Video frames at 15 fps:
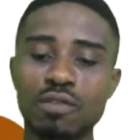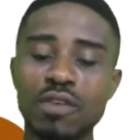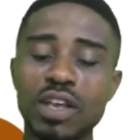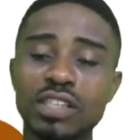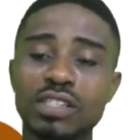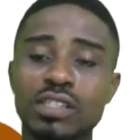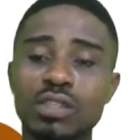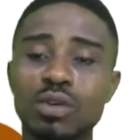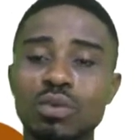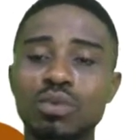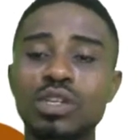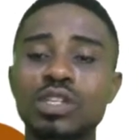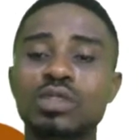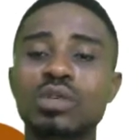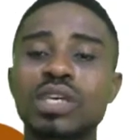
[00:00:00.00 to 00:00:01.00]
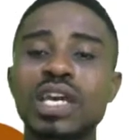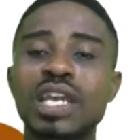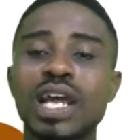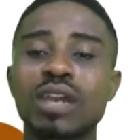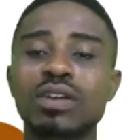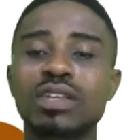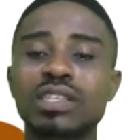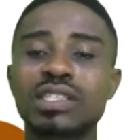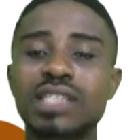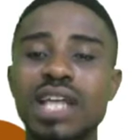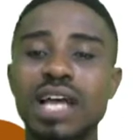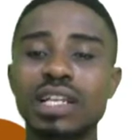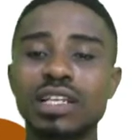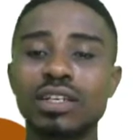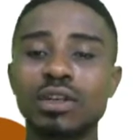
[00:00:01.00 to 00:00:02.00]
First, we need to gain an
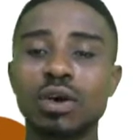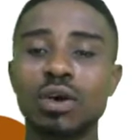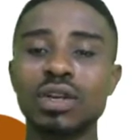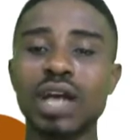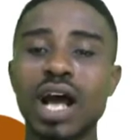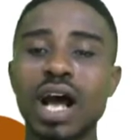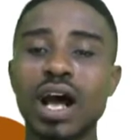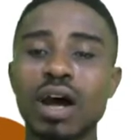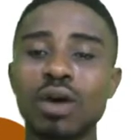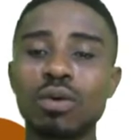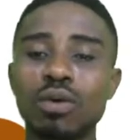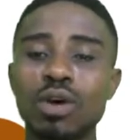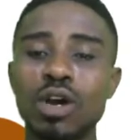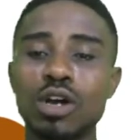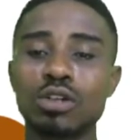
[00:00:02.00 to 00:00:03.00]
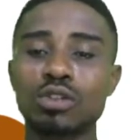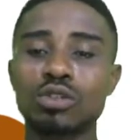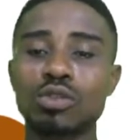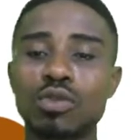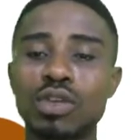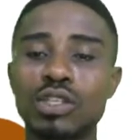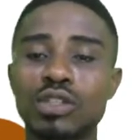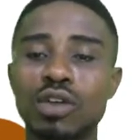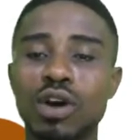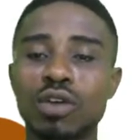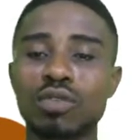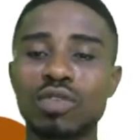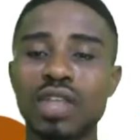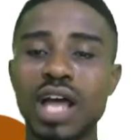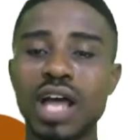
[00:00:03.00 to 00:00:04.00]
understanding on how to
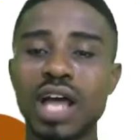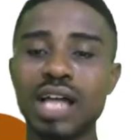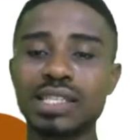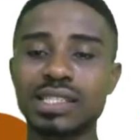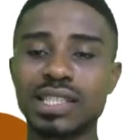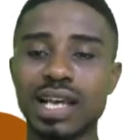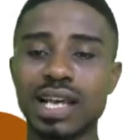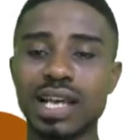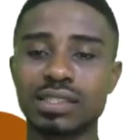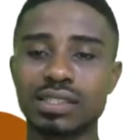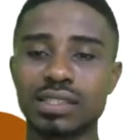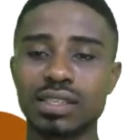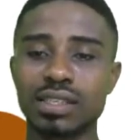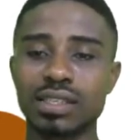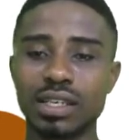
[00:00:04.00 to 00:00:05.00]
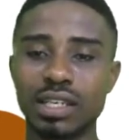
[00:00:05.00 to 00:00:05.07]
resolve answers